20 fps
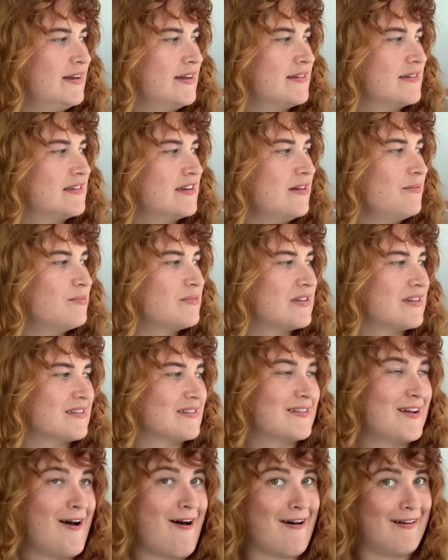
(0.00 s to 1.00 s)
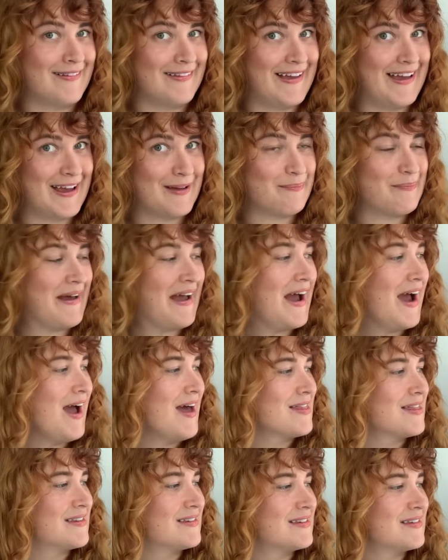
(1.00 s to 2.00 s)
Zip does not like
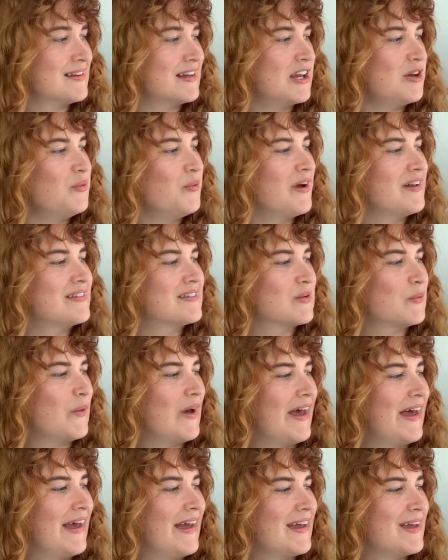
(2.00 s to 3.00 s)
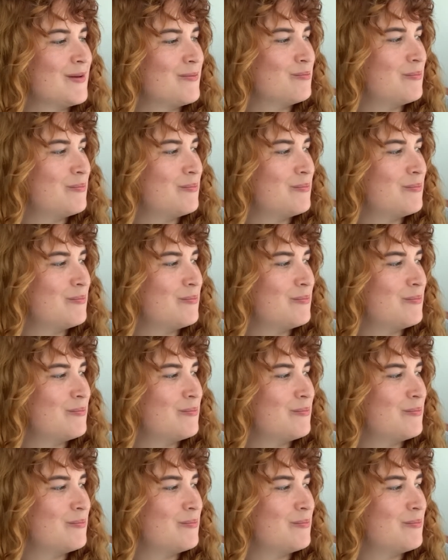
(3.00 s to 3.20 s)
baths. He runs away.